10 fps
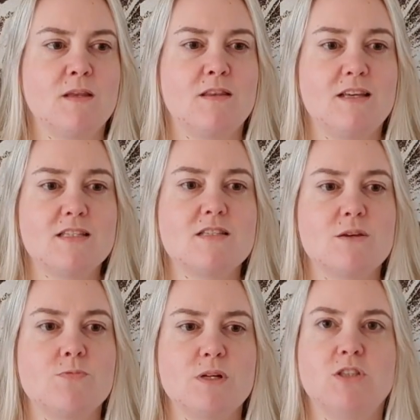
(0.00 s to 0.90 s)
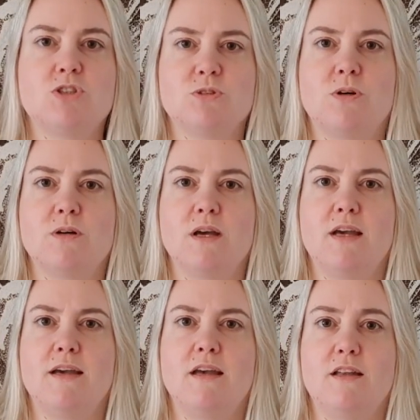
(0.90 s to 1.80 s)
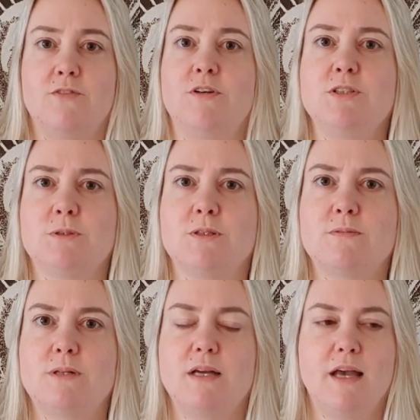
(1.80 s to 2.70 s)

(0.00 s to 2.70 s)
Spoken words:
This is a really strong individual,